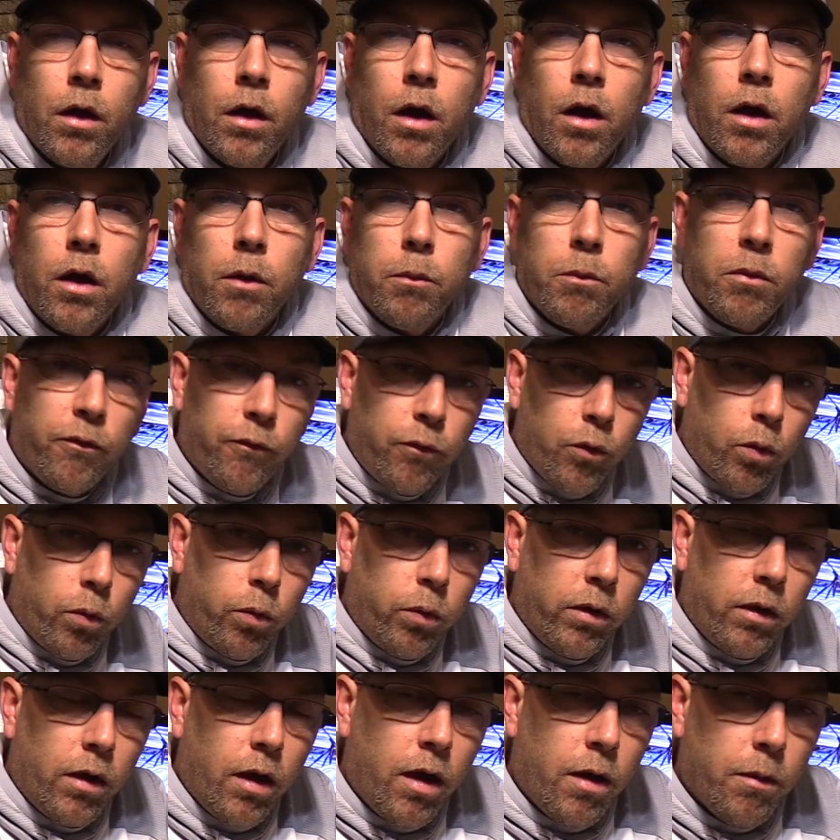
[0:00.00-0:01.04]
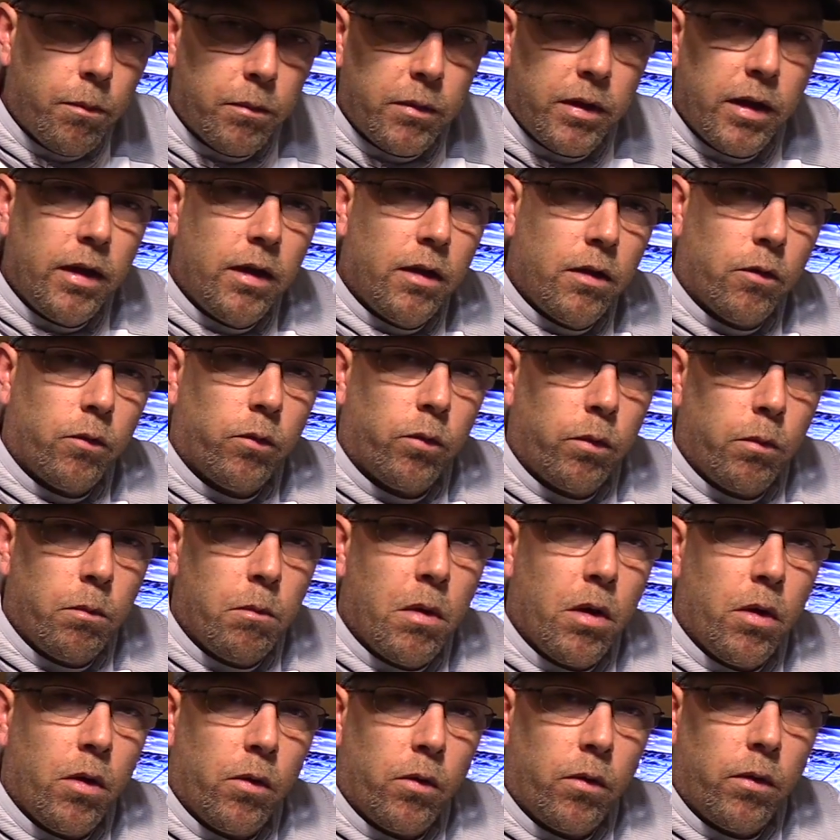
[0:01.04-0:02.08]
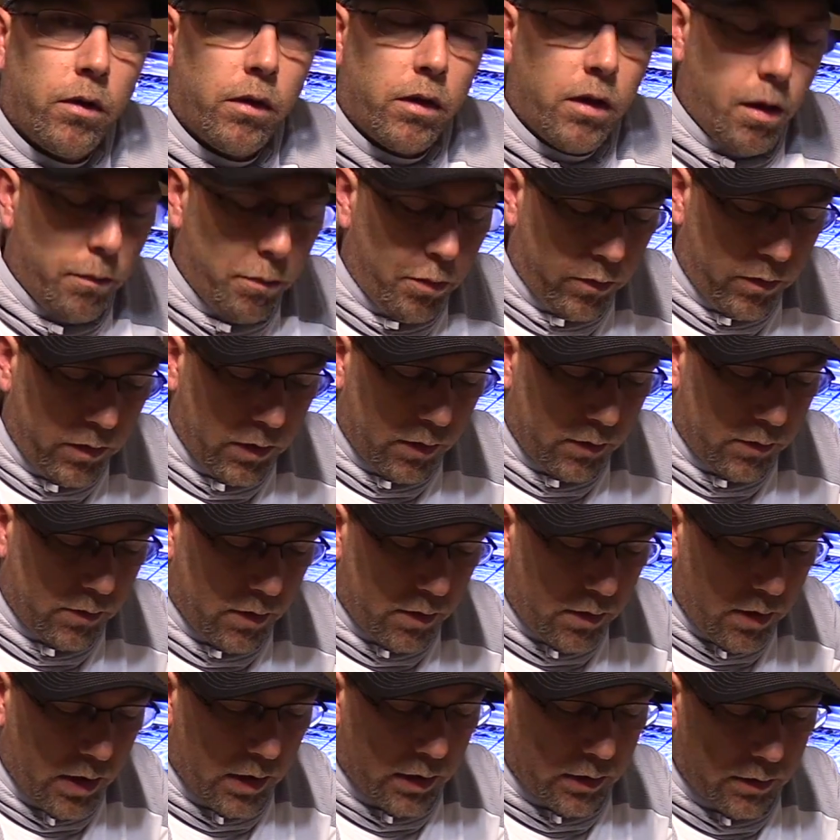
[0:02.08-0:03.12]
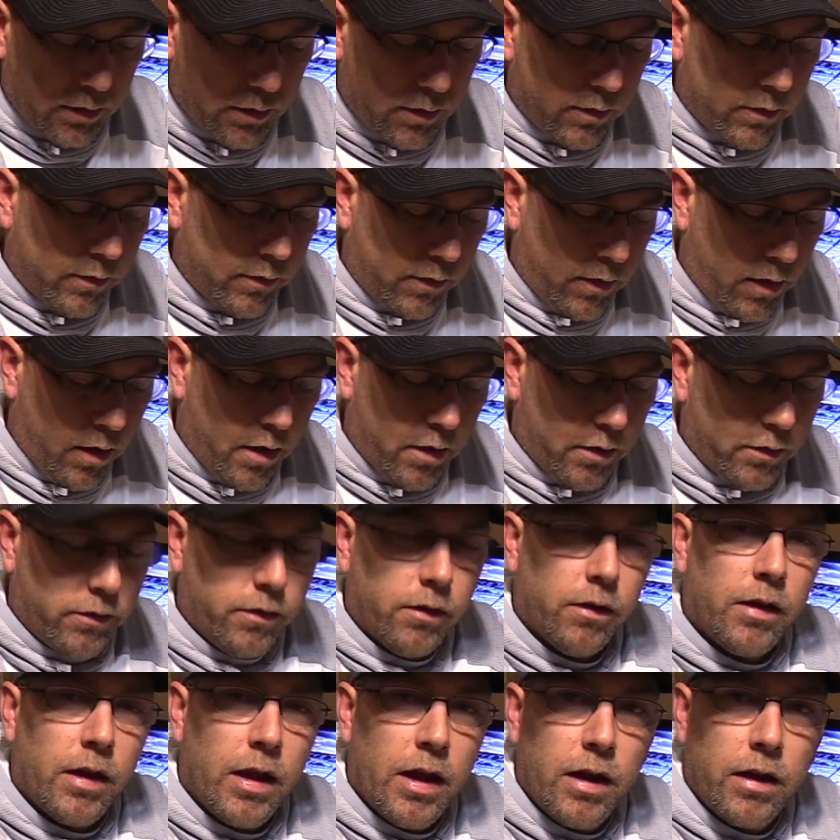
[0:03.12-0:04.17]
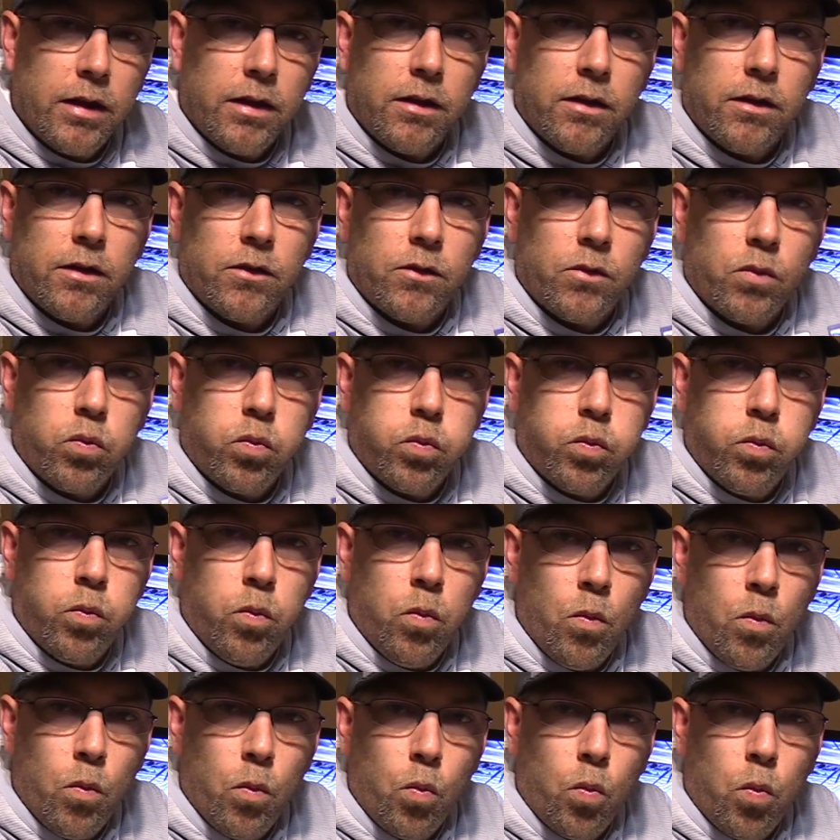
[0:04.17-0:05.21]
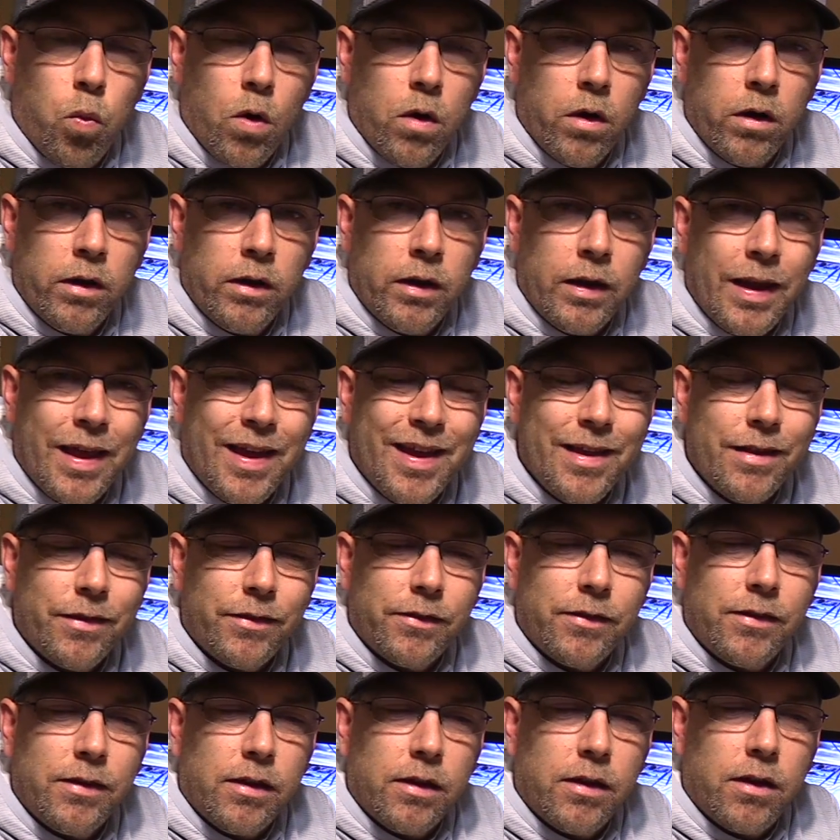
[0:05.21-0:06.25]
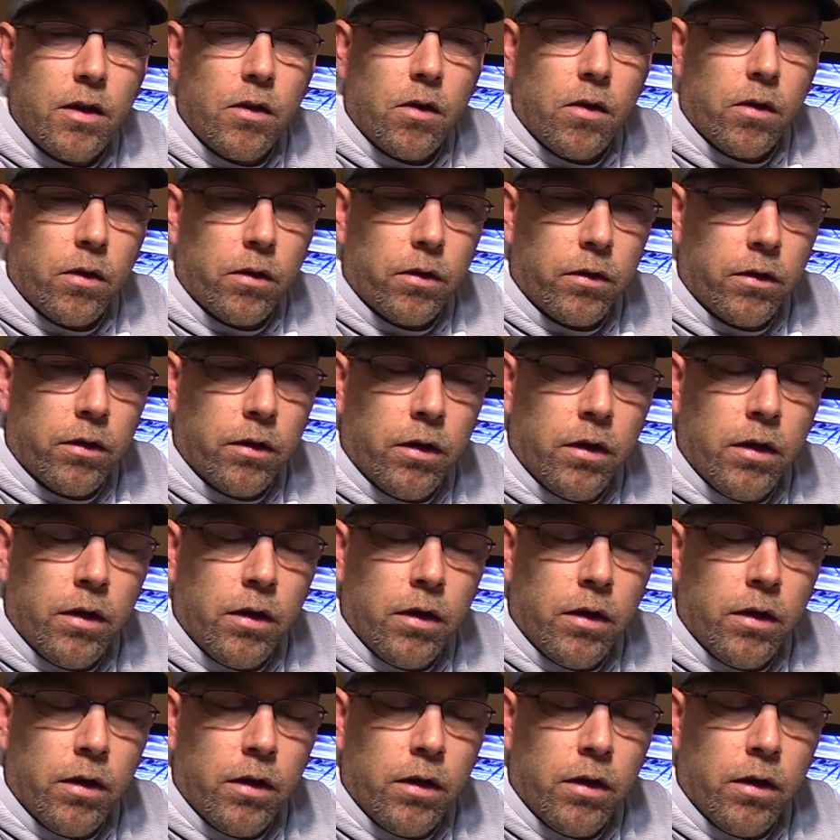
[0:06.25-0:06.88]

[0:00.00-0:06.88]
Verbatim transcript: All right, before we update our remote, a couple things I'd like to discuss, and that is one, an SD card.